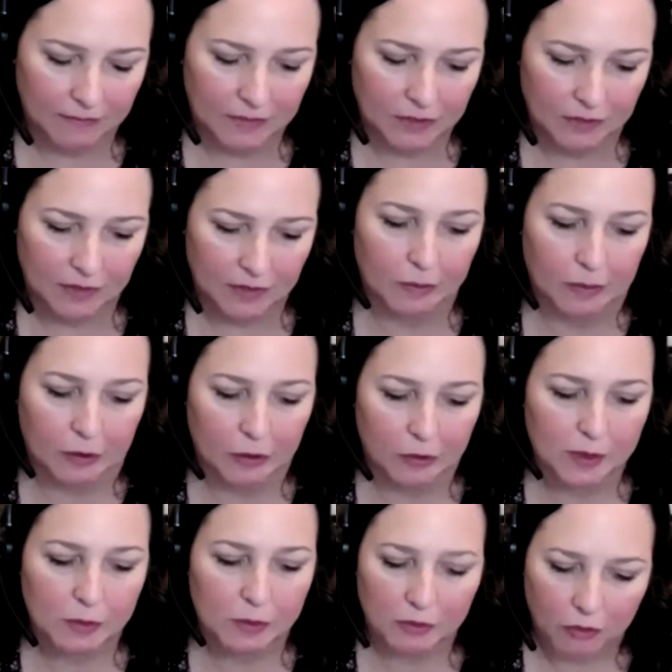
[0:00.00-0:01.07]
development
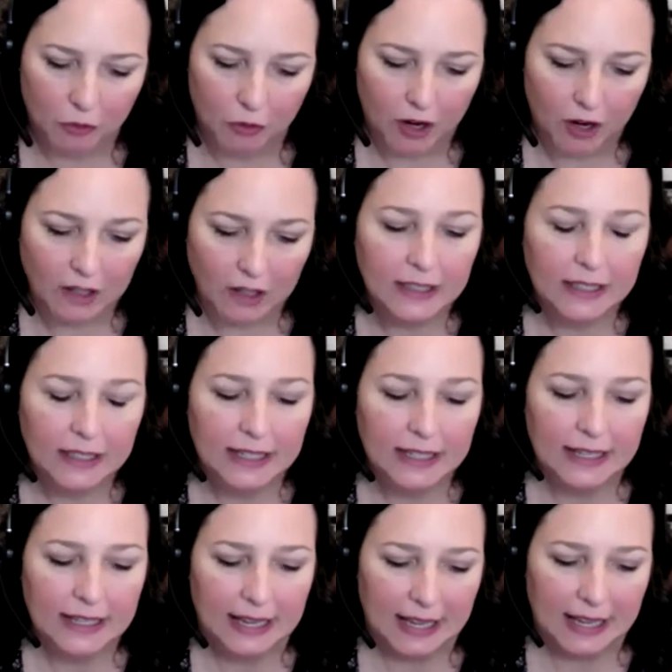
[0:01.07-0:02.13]
groups before,
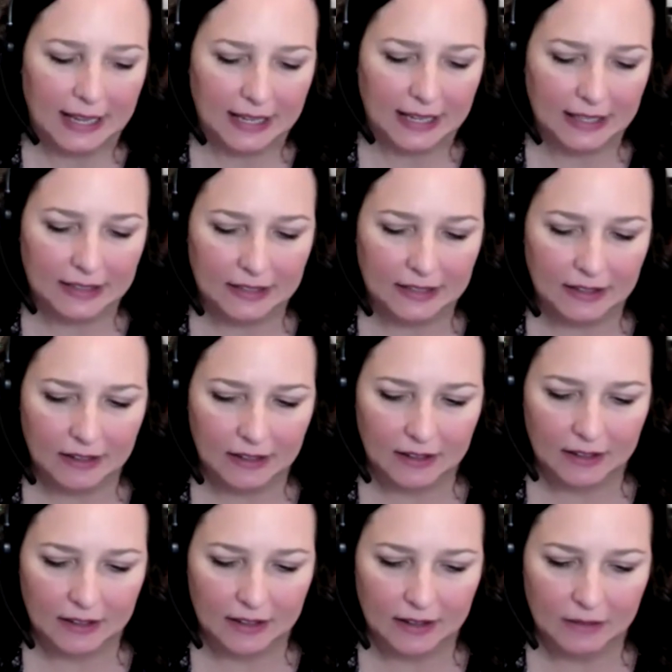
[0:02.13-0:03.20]
and
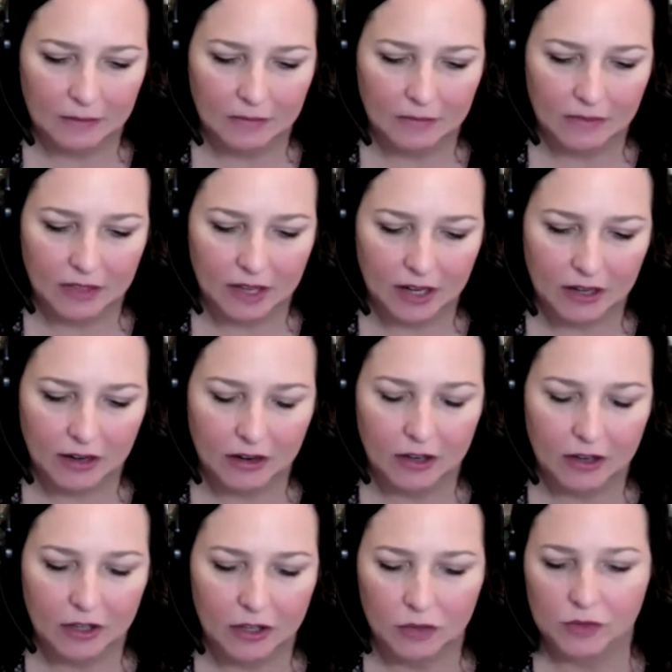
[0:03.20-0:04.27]
they
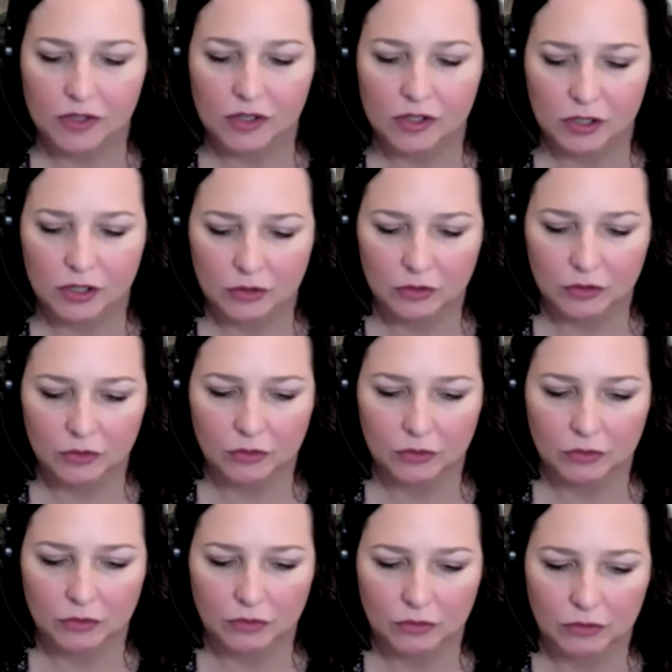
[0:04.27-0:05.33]
are used
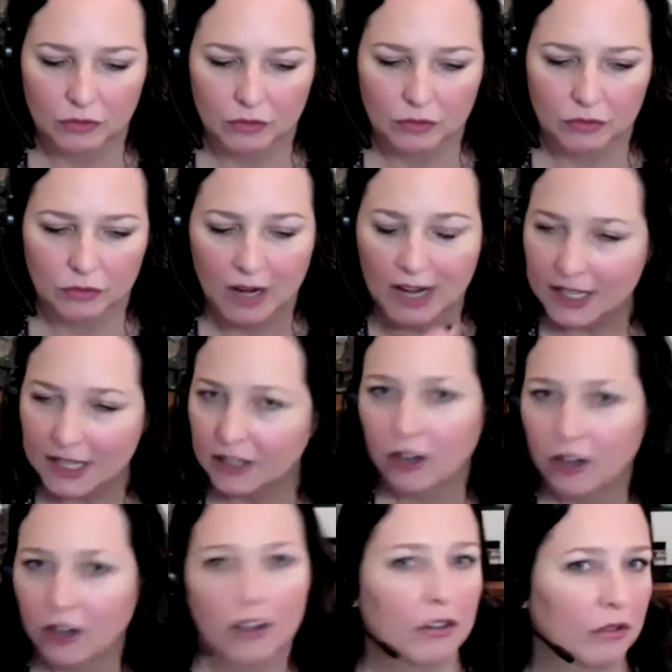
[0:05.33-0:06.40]
to writing
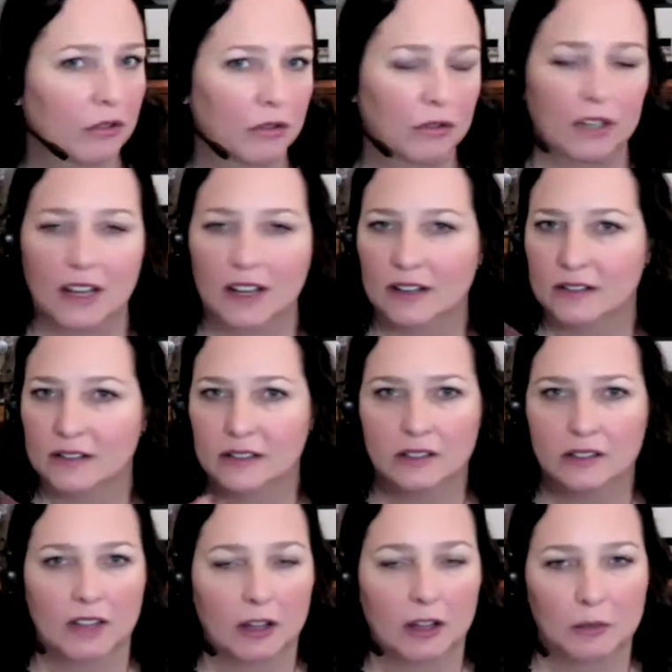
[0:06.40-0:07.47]
code and
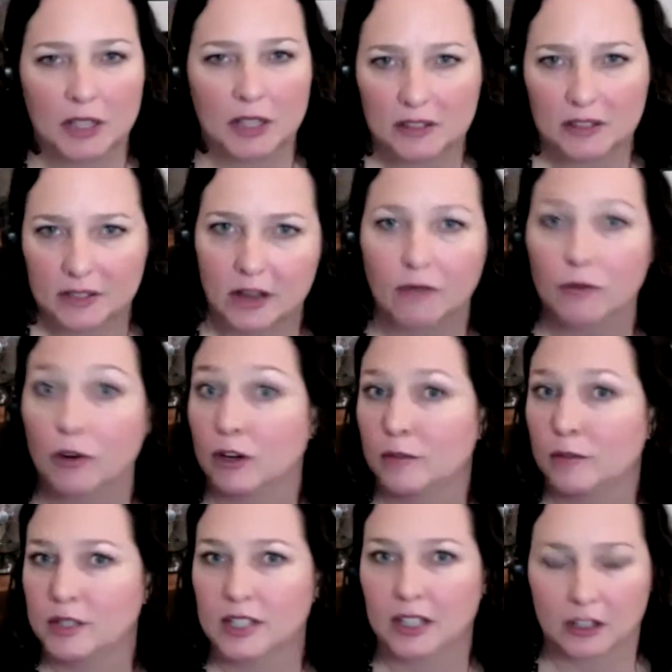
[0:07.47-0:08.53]
developing the software in a
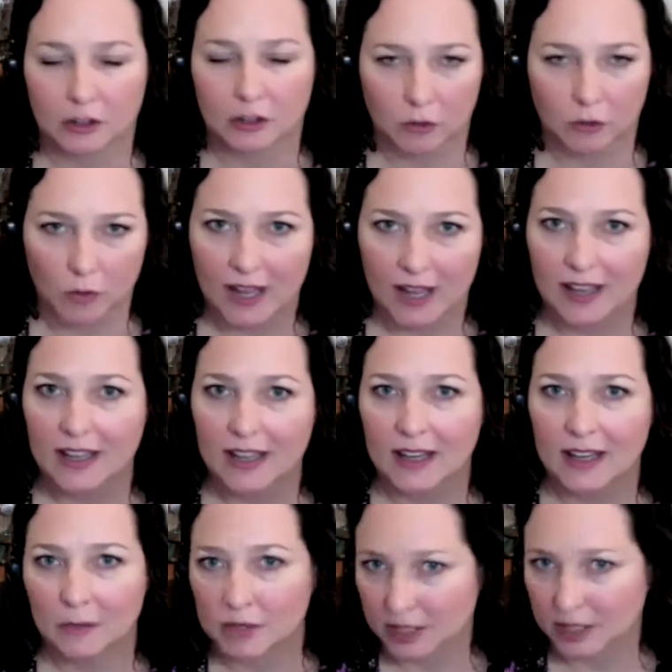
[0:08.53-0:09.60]
particular way
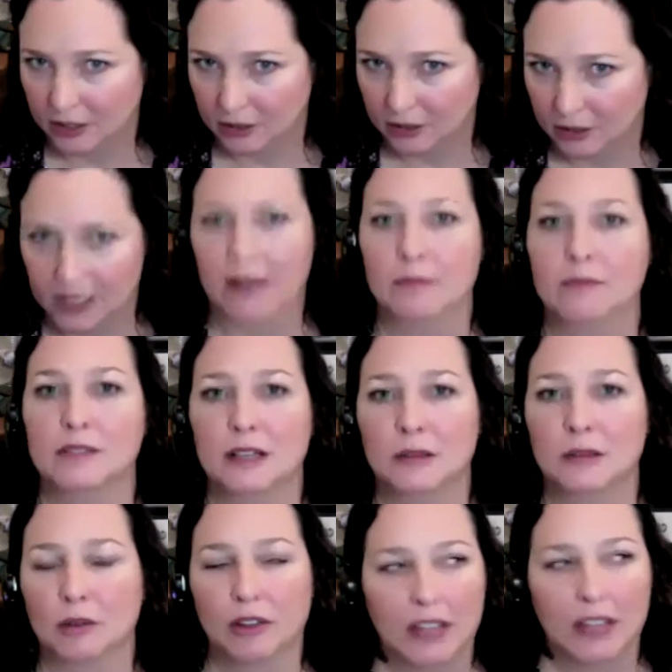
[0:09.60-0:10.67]
and a particular
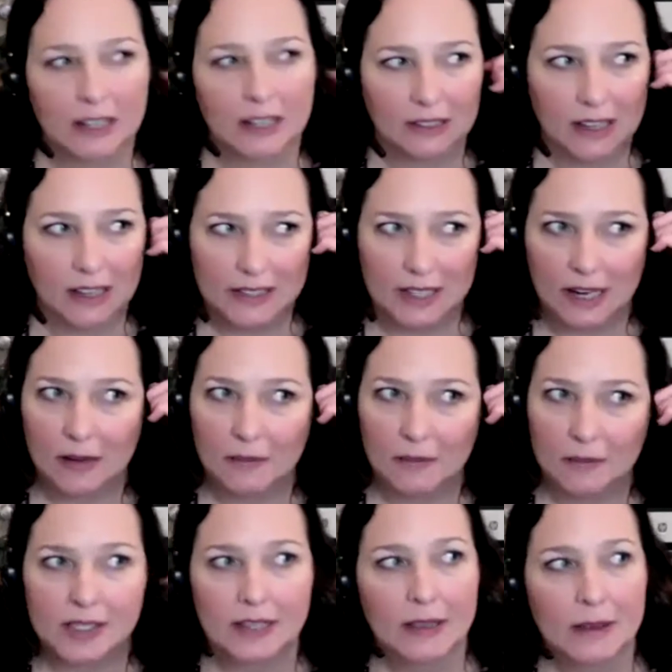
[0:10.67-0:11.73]
timetable. And a lot of
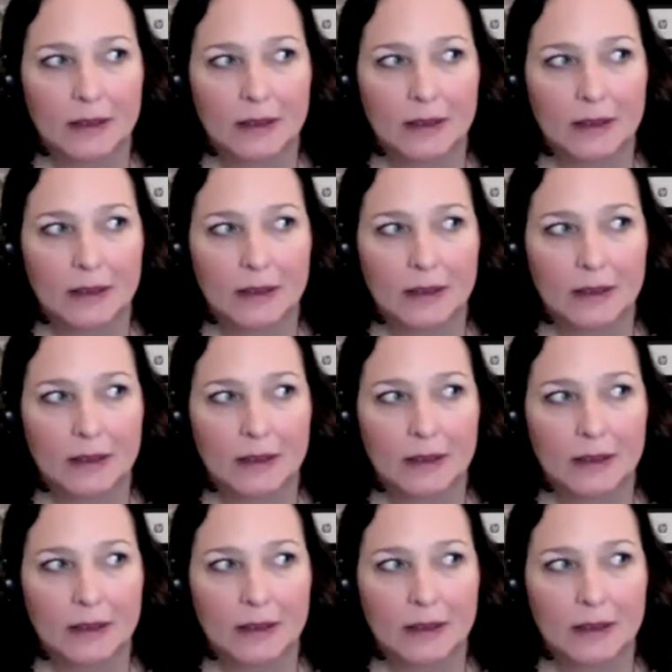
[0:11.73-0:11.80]
times